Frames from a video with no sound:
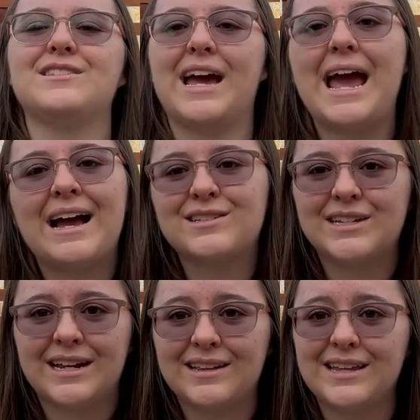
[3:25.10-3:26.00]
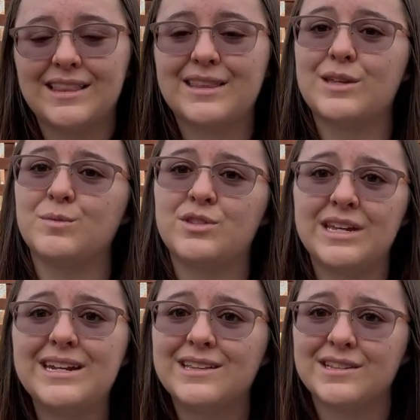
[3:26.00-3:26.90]
I accidentally let them
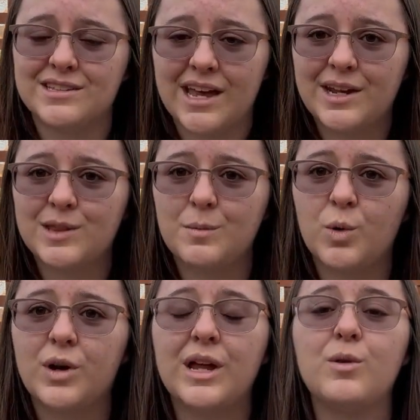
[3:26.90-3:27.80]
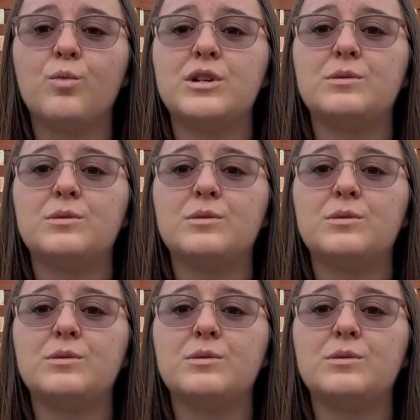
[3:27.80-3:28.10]
sit in the sun in the morning, which